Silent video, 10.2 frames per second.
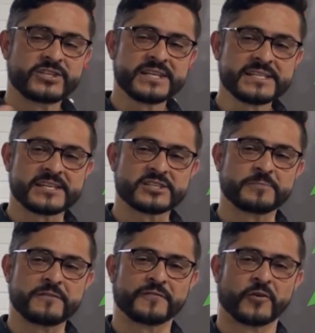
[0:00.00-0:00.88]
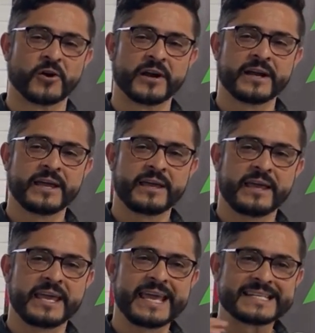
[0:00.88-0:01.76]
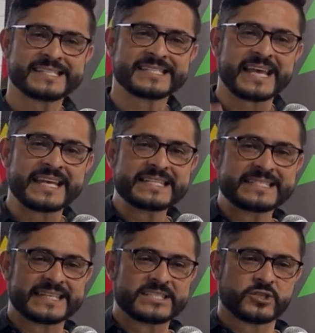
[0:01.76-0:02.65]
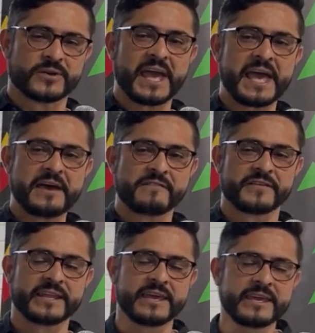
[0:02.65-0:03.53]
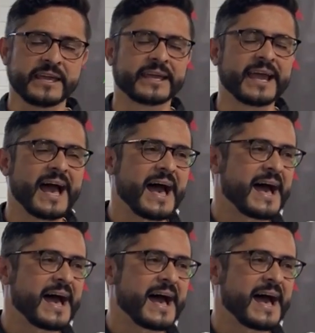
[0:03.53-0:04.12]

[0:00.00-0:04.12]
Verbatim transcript: And Jesus, before he ascended to heaven, he